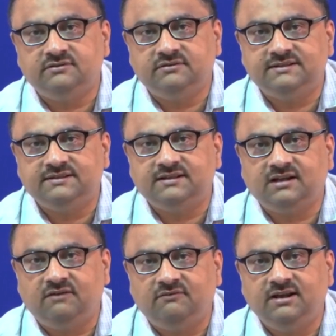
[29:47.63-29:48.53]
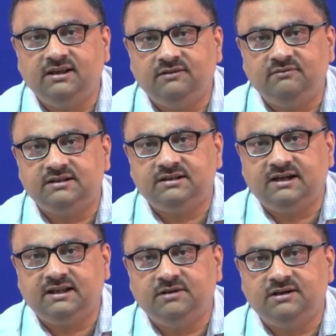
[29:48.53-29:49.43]
So, this is the governing equation
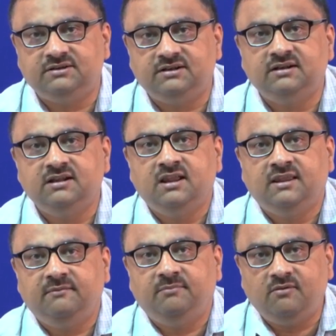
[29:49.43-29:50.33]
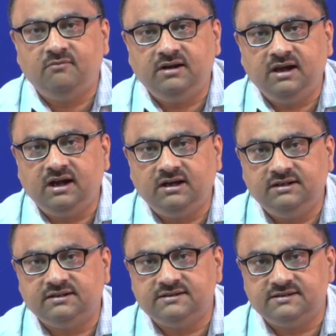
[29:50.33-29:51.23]
that I mentioned, the boundary
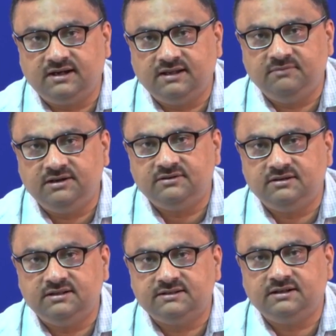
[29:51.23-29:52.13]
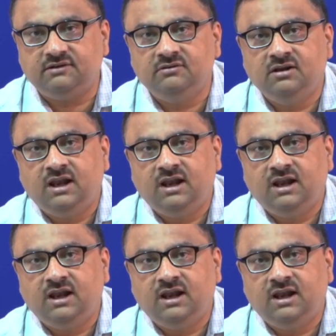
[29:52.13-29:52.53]
conditions that I mentioned just now,